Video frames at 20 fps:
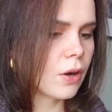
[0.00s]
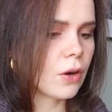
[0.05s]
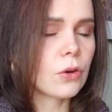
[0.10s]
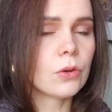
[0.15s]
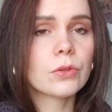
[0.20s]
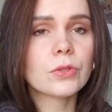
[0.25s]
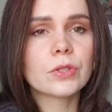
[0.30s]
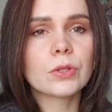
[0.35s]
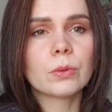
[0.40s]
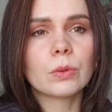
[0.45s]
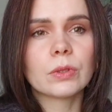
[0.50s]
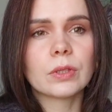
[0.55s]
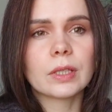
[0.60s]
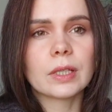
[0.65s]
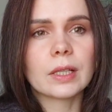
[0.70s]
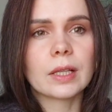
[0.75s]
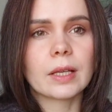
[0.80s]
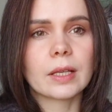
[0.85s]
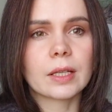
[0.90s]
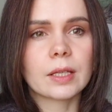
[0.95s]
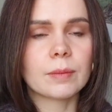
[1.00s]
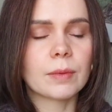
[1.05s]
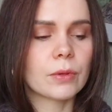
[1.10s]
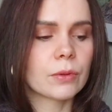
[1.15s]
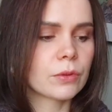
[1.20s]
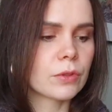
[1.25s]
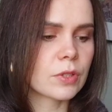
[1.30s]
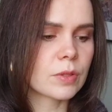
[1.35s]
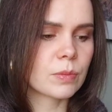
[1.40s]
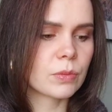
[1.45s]
Also, what I like
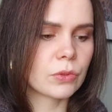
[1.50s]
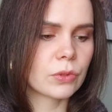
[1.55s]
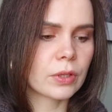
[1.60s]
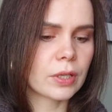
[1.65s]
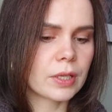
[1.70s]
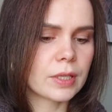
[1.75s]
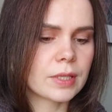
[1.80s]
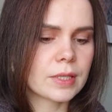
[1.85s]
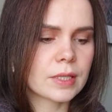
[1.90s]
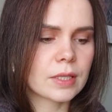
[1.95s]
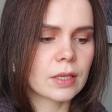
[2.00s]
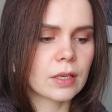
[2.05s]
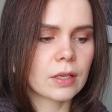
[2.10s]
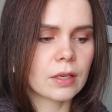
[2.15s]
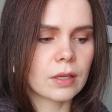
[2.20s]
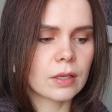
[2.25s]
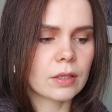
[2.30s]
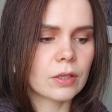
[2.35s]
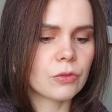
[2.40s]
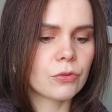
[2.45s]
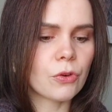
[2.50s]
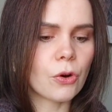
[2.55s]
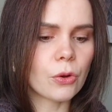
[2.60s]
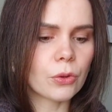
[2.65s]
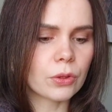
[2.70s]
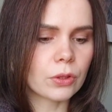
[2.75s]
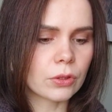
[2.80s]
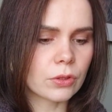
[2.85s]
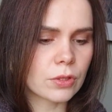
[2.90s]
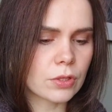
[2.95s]
about this book, it's the
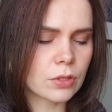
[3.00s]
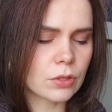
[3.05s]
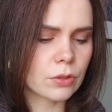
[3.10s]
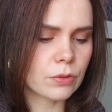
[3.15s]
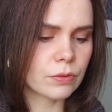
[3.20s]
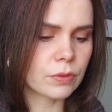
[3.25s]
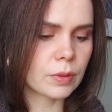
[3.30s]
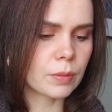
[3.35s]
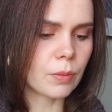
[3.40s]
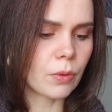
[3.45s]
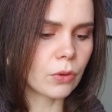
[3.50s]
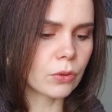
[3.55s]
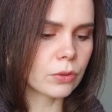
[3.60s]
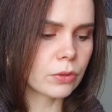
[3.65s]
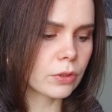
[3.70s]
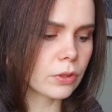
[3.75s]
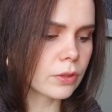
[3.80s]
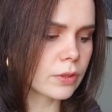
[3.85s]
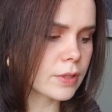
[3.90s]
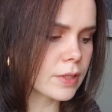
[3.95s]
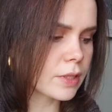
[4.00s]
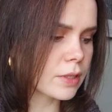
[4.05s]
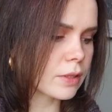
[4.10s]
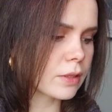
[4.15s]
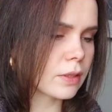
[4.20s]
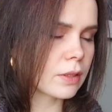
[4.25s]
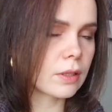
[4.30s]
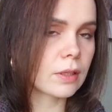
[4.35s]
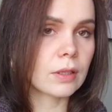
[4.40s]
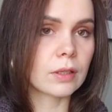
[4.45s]
photos of the models
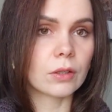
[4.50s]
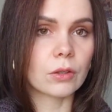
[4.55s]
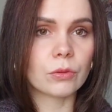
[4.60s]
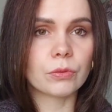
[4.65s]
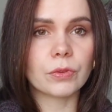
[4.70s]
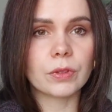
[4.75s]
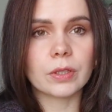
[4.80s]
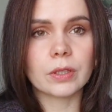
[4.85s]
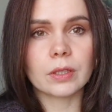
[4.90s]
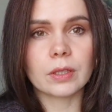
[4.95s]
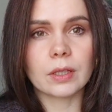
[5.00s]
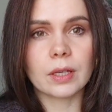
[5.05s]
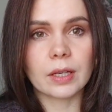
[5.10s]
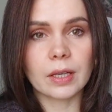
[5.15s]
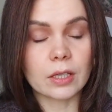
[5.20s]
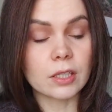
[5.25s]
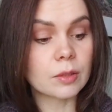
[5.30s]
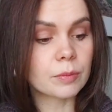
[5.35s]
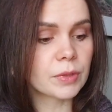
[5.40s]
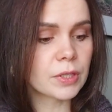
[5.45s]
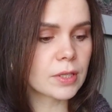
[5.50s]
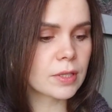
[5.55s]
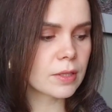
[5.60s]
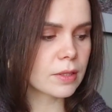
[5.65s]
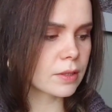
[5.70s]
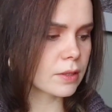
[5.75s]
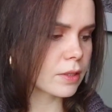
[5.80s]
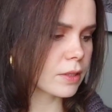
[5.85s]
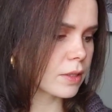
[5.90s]
of the garments.